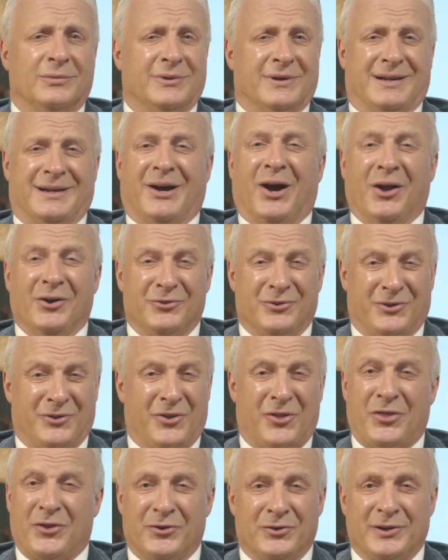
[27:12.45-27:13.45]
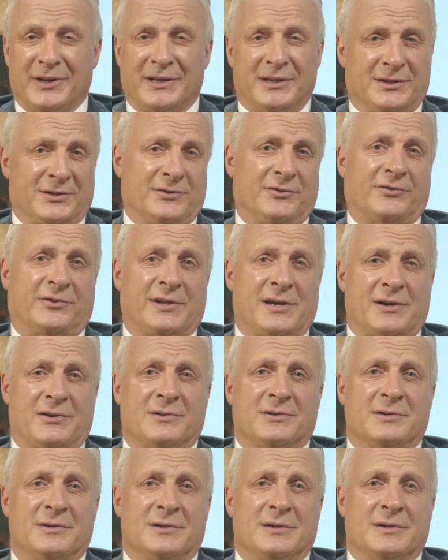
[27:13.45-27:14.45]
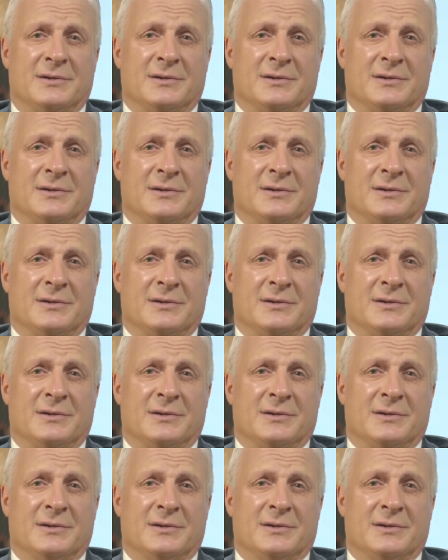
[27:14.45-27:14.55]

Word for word: what 130 years now.